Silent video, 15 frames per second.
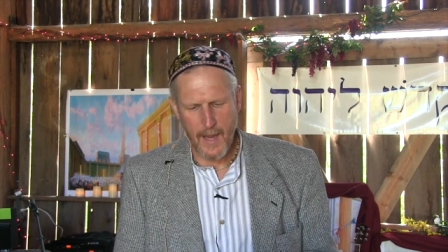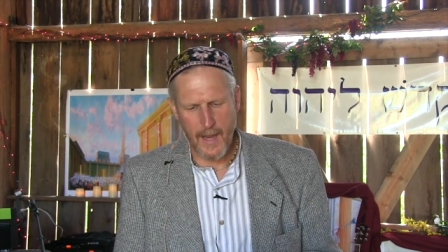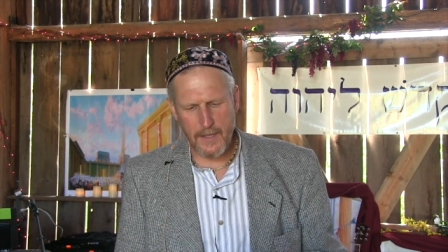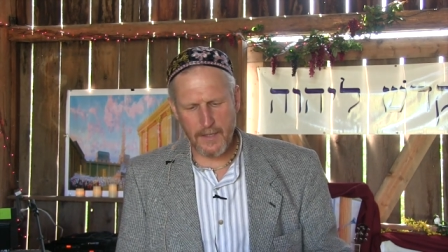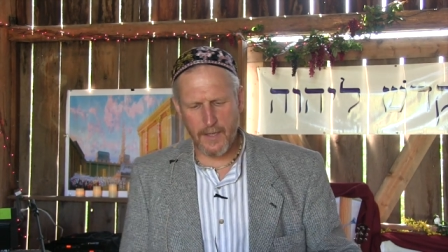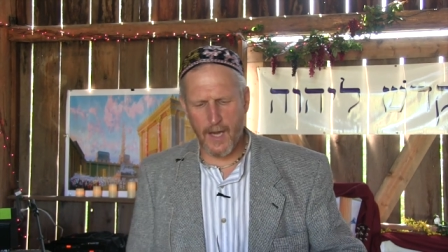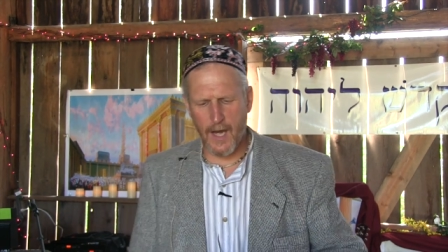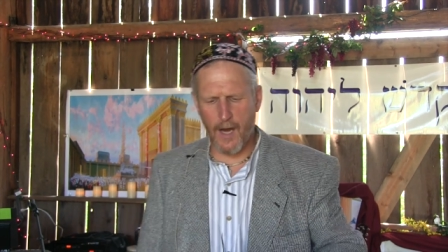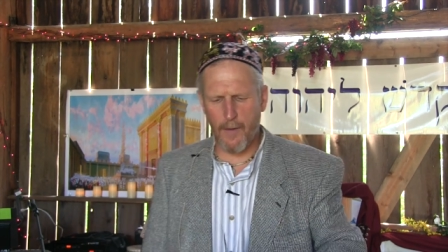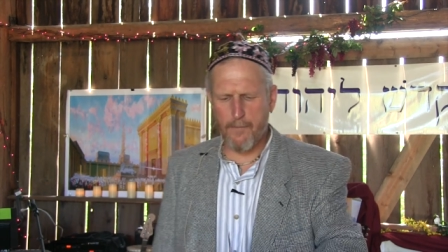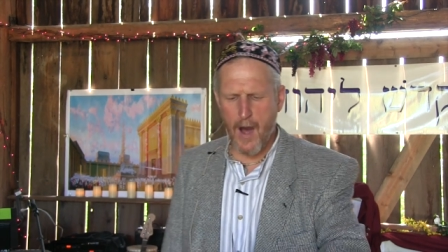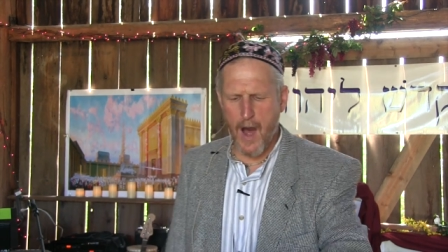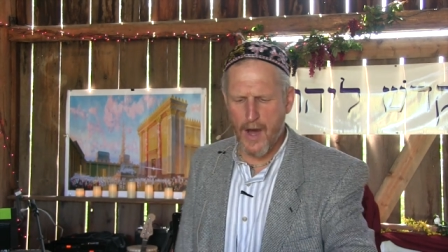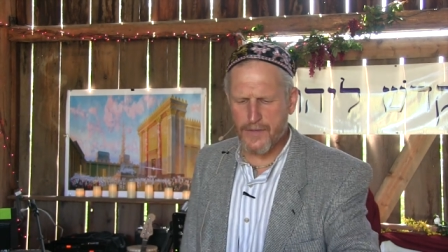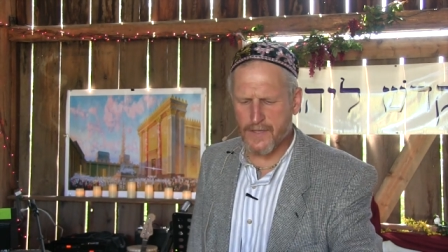And you know,
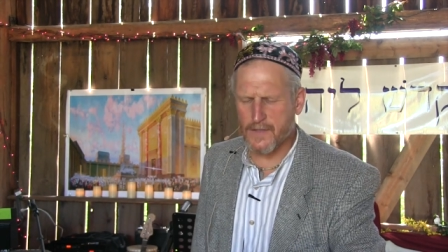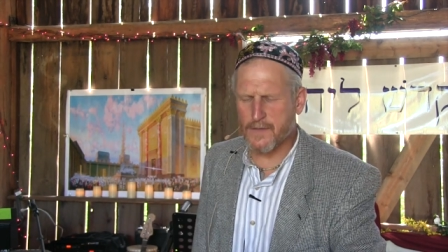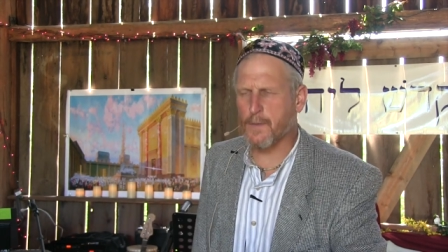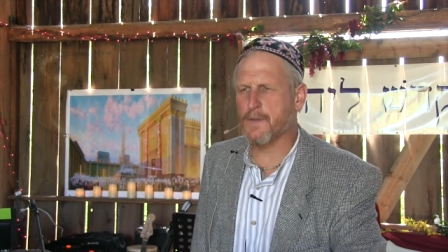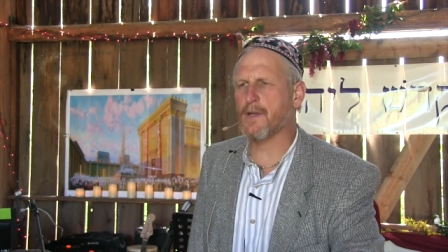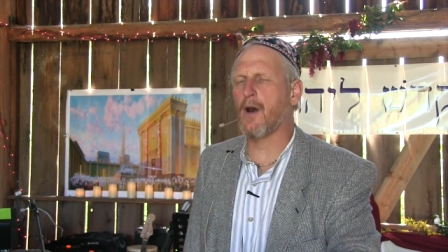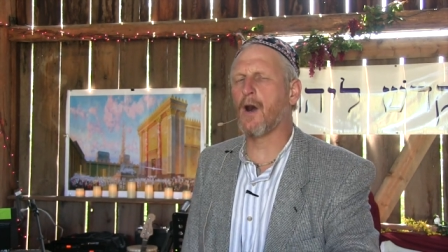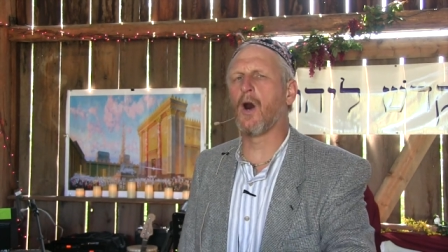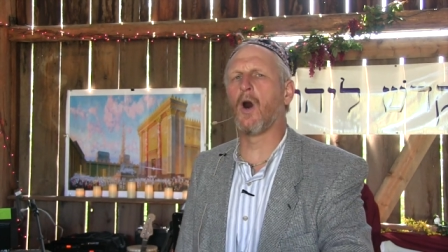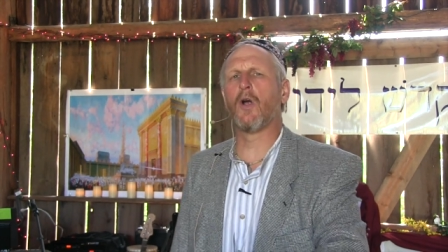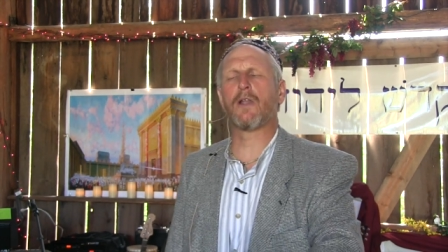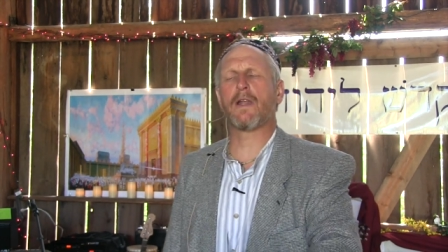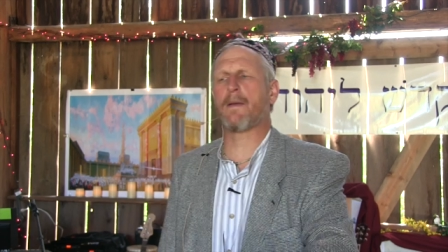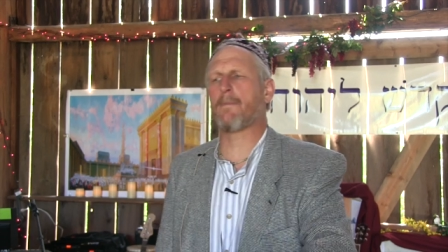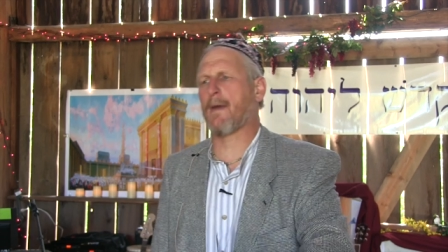Moses was a
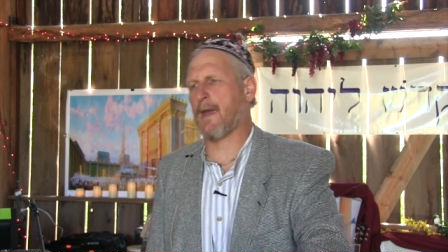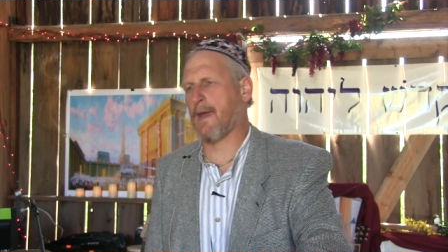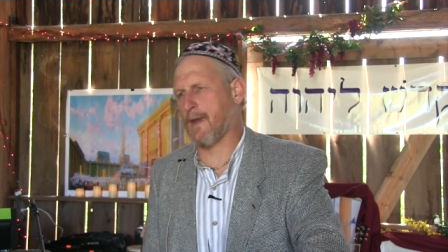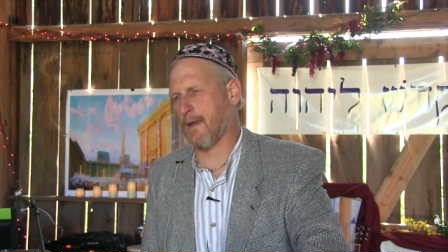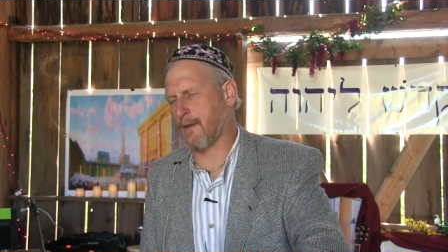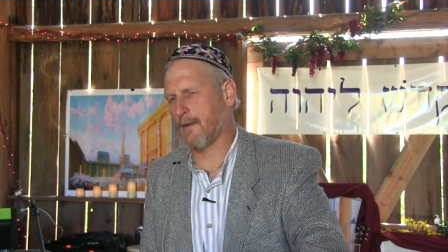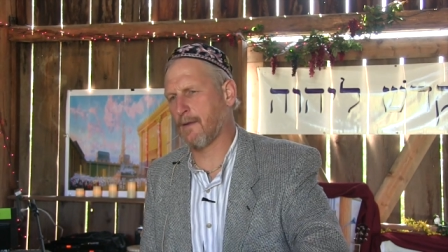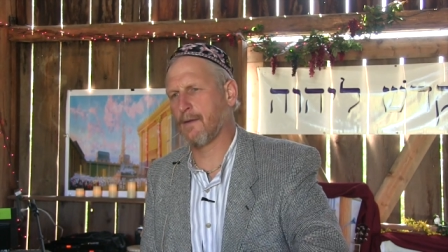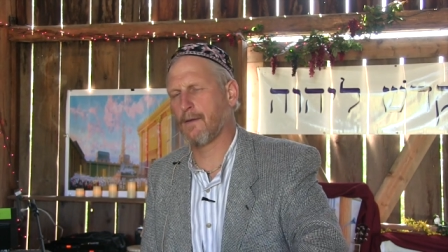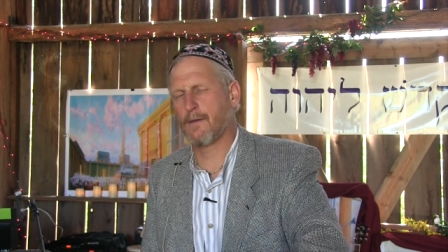holy man.